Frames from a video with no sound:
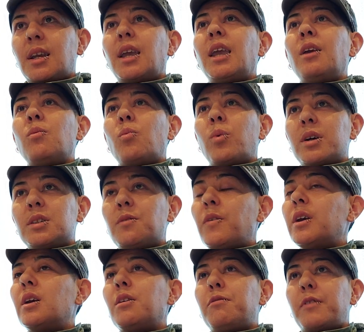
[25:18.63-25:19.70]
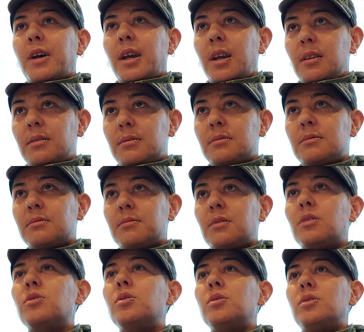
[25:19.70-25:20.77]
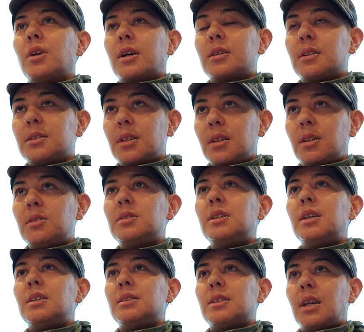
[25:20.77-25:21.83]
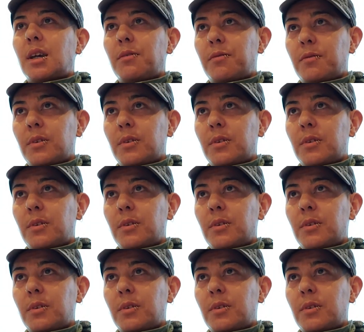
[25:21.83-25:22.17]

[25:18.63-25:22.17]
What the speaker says: It was verified through doctors at UCSF.